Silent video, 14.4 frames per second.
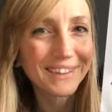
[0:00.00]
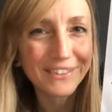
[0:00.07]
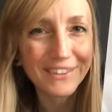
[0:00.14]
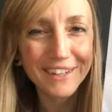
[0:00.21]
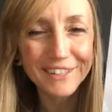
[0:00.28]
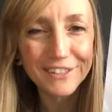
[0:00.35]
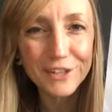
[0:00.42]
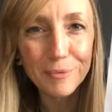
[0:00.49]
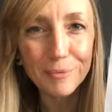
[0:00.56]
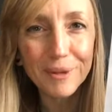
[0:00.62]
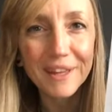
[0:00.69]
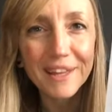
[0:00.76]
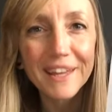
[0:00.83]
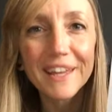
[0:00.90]
Great job.
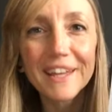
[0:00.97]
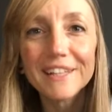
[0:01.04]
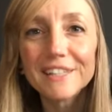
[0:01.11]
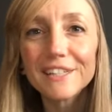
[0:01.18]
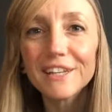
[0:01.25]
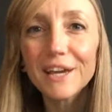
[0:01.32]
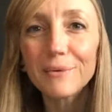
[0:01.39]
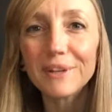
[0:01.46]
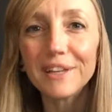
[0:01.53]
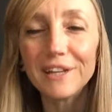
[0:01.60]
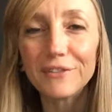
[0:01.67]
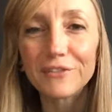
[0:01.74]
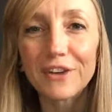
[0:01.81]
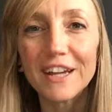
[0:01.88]
So now we
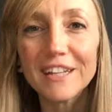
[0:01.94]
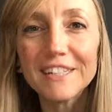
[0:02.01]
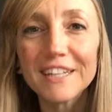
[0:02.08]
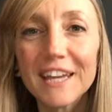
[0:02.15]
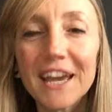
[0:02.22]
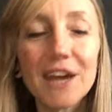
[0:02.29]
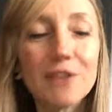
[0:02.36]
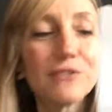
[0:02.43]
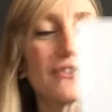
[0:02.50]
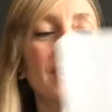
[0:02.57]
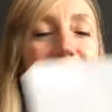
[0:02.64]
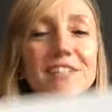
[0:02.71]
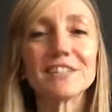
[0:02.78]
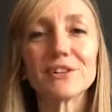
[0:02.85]
need Fred, and
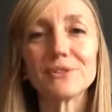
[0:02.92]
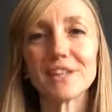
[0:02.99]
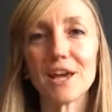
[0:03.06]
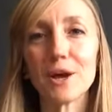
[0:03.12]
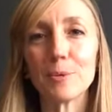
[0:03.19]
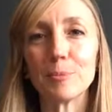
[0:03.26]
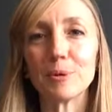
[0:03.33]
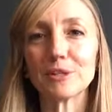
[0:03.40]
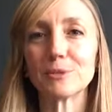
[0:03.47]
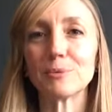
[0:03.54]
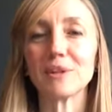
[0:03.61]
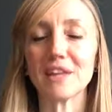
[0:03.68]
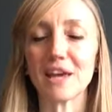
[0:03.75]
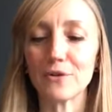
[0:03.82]
Fred is going to help us
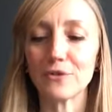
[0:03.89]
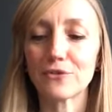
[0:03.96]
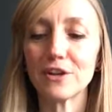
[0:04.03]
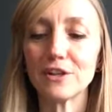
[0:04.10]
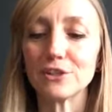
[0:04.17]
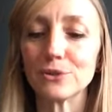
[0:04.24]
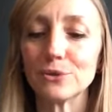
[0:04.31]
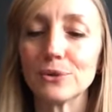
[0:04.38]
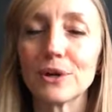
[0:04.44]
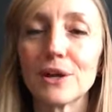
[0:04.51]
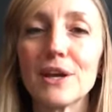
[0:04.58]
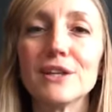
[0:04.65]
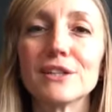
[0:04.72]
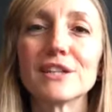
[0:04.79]
with our Fred
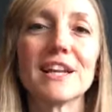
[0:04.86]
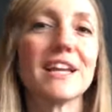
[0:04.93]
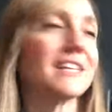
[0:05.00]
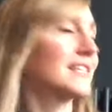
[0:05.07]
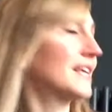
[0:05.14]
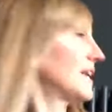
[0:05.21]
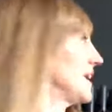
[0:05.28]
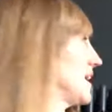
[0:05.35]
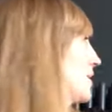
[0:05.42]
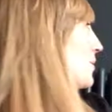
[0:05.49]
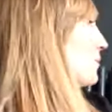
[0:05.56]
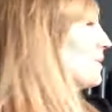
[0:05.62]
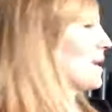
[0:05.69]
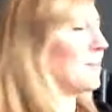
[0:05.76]
talk. So let's
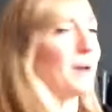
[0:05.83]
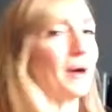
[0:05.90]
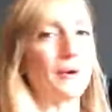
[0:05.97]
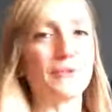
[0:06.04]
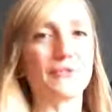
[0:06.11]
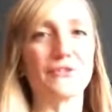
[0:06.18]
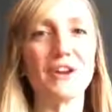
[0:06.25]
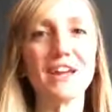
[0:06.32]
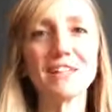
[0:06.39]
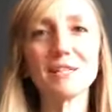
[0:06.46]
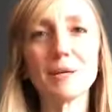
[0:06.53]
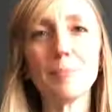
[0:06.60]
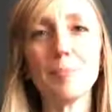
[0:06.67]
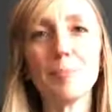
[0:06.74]
grab our
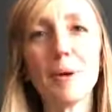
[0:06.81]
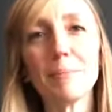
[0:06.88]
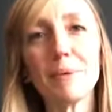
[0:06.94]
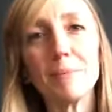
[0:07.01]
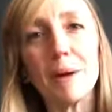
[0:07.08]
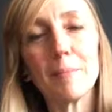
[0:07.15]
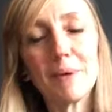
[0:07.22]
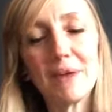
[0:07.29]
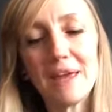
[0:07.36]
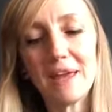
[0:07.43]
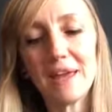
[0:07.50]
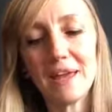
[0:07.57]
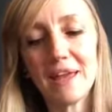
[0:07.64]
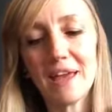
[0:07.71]
Fred, pop him up
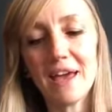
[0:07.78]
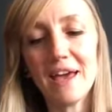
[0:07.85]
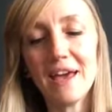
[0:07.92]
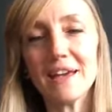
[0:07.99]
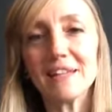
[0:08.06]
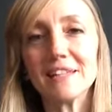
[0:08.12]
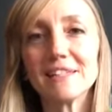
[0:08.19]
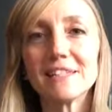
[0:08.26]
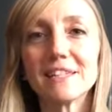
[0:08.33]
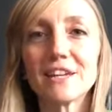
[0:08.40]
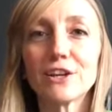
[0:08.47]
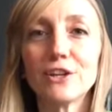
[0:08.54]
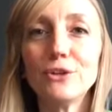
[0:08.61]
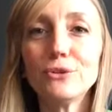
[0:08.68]
here, and
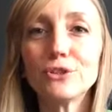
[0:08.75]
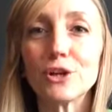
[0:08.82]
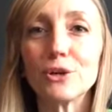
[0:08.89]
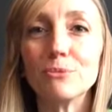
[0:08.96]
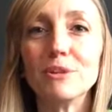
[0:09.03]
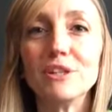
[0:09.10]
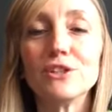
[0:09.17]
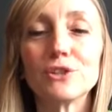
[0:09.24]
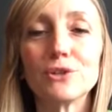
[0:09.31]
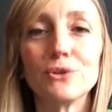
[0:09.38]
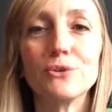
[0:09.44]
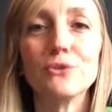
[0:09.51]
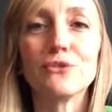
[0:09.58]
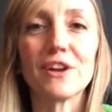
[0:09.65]
can you show me
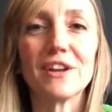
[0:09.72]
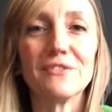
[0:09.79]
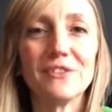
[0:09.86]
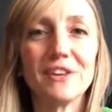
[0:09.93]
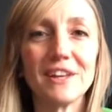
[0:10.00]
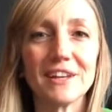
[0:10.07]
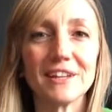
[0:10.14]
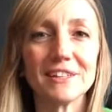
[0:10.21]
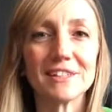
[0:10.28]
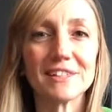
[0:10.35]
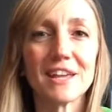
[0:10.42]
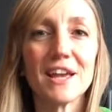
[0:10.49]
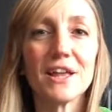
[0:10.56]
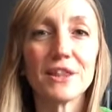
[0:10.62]
two Fred
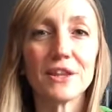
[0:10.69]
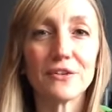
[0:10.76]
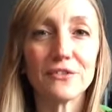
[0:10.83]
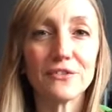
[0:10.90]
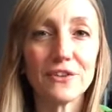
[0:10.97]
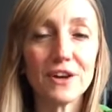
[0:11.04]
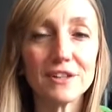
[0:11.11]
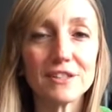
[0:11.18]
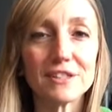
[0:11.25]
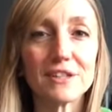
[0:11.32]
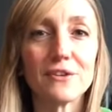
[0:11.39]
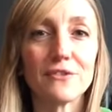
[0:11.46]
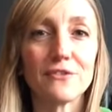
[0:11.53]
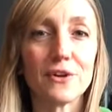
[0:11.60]
fingers? The
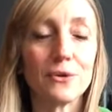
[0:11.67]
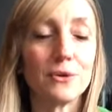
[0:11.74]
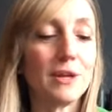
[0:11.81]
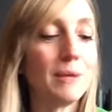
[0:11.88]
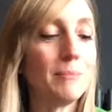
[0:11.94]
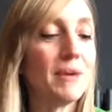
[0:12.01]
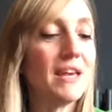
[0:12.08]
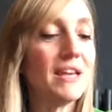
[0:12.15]
first phoneme